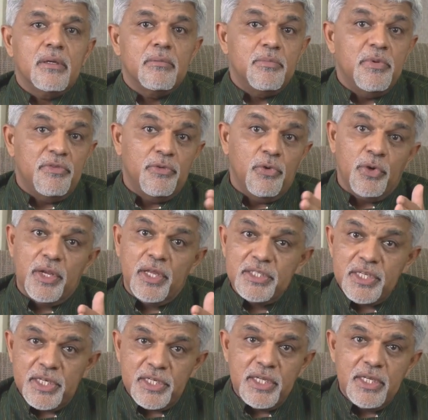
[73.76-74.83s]
before age
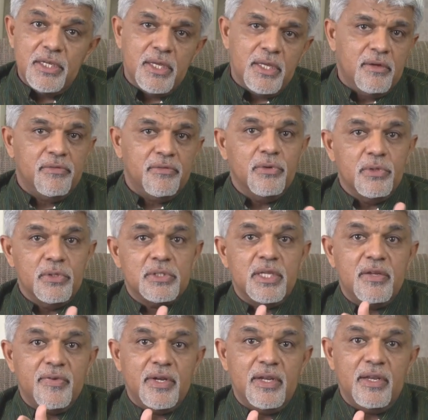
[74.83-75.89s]
18, and of course
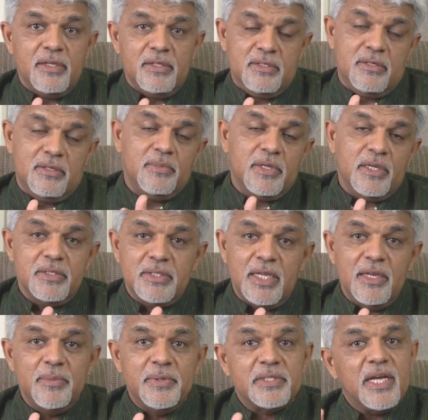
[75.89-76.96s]
there were sometimes
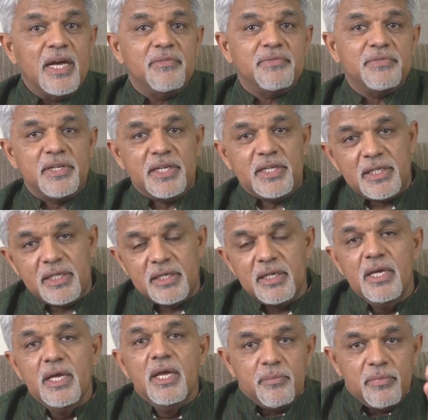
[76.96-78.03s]
elements after 18.
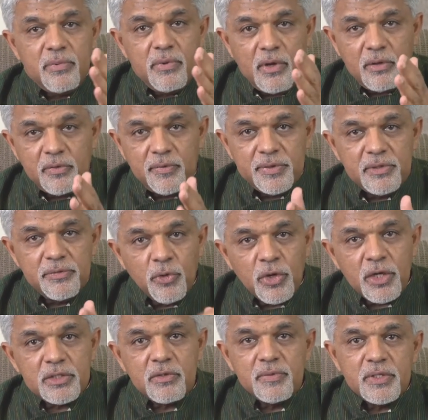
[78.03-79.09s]
However, the
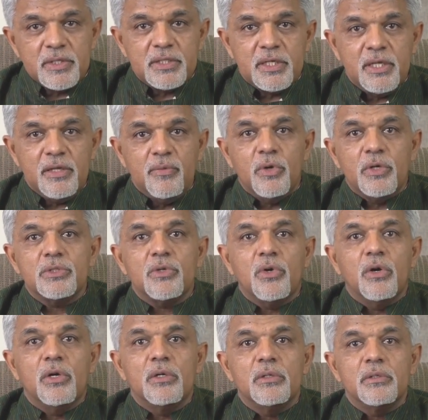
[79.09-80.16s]
focus of the study was
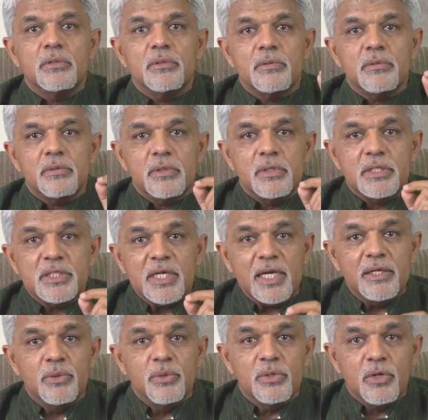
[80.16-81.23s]
on the
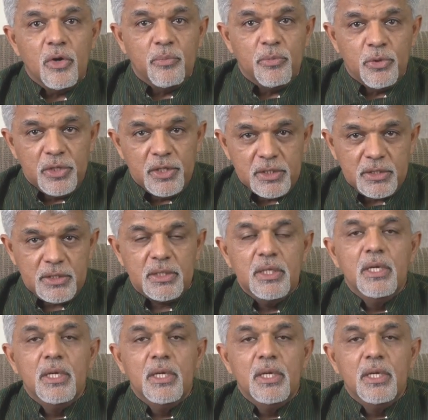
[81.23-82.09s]
childhood components.